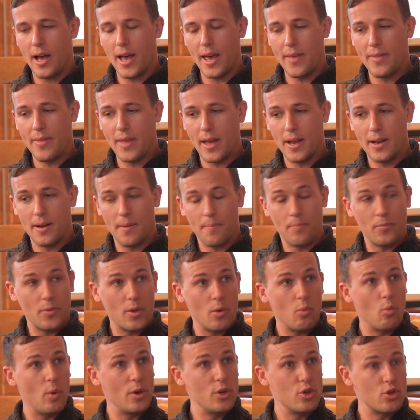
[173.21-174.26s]
And then
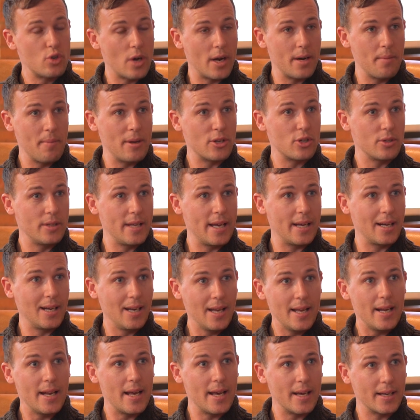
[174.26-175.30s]
when you try to measure the
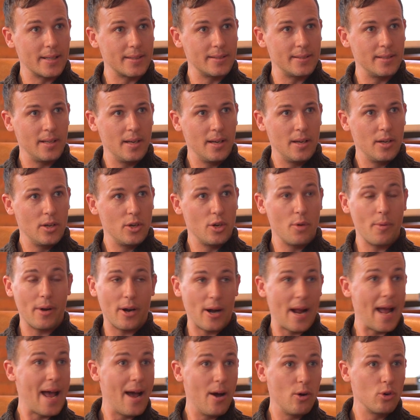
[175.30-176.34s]
analytics, no matter
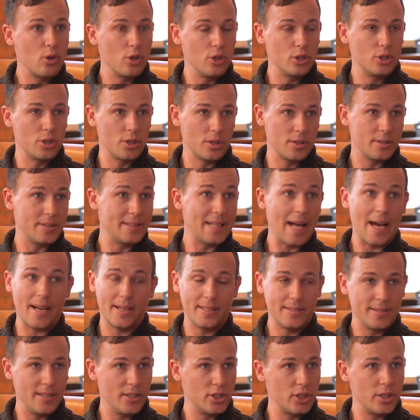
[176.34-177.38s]
how good your
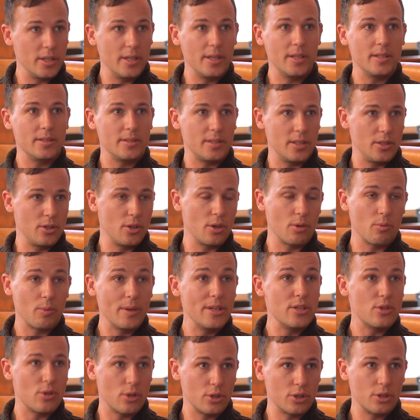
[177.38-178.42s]
statisticians and your
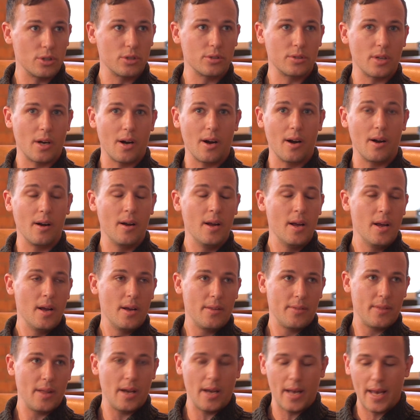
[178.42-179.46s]
researchers are,
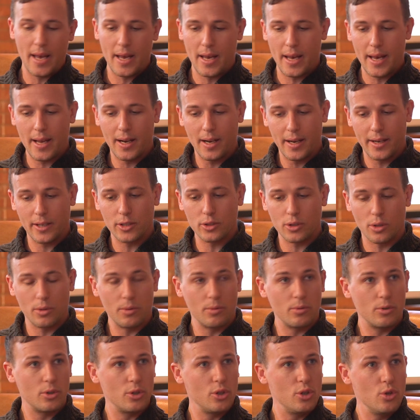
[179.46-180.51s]
the analytics
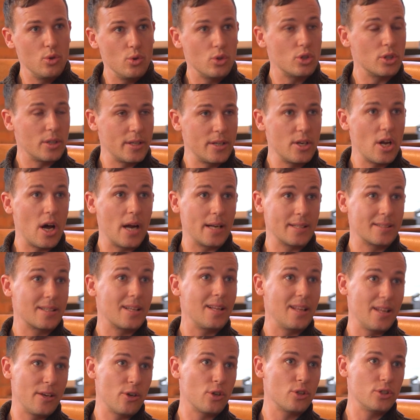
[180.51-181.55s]
are usually not as
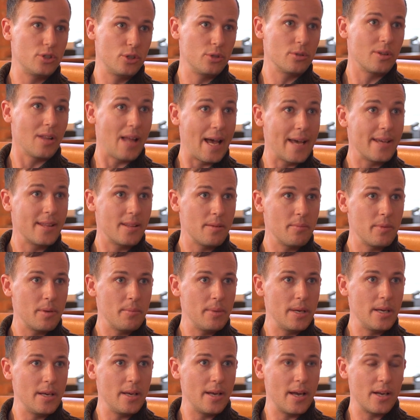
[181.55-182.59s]
clear as you'd like them to
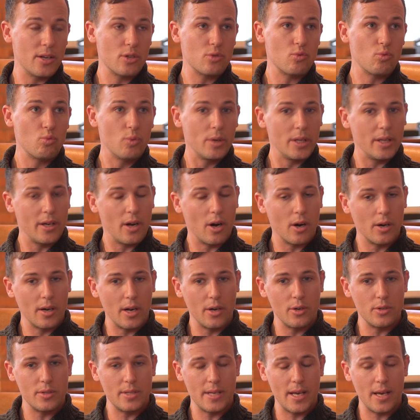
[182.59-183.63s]
be, and it's really hard to
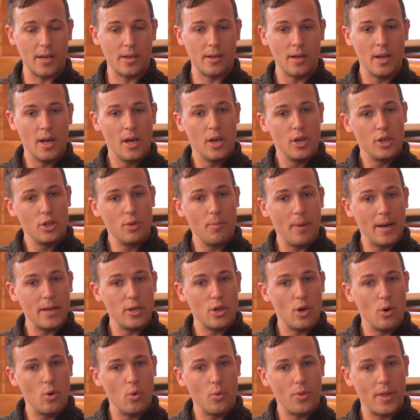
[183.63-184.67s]
understand. You might
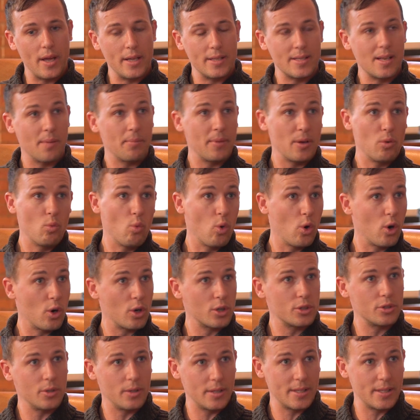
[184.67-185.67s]
know that something works or